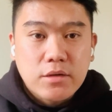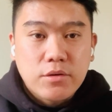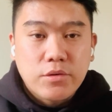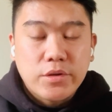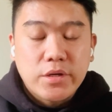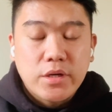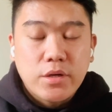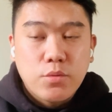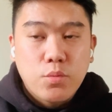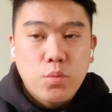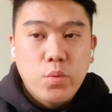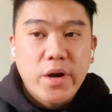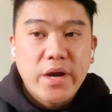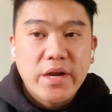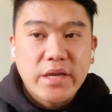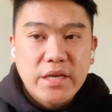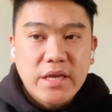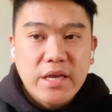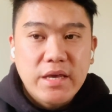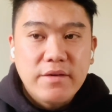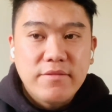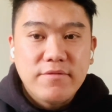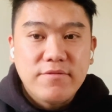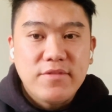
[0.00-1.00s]
or the
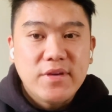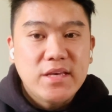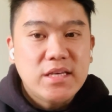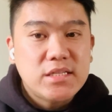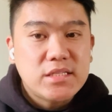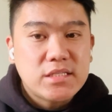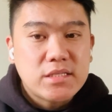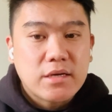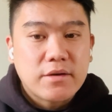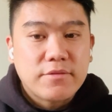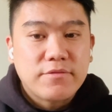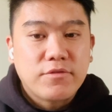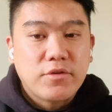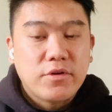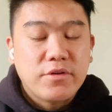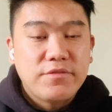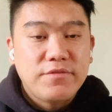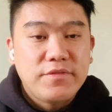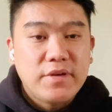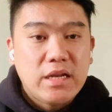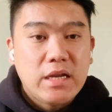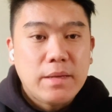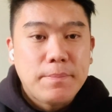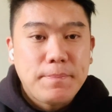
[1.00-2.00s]
working visa for
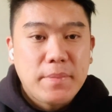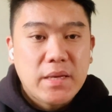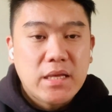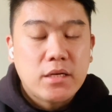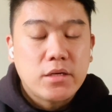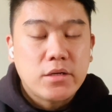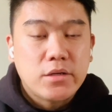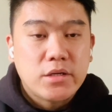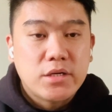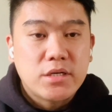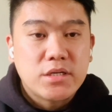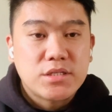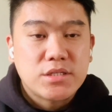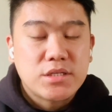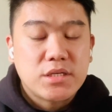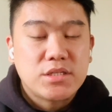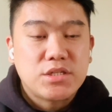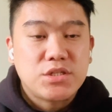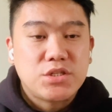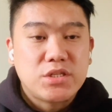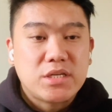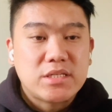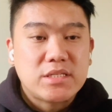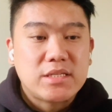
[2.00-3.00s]
Filipino
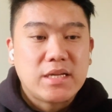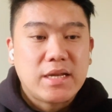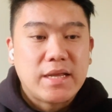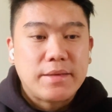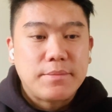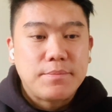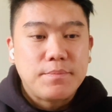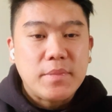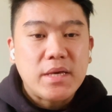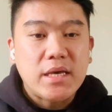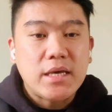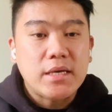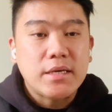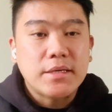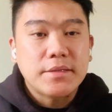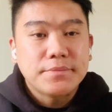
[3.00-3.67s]
nurses just like me.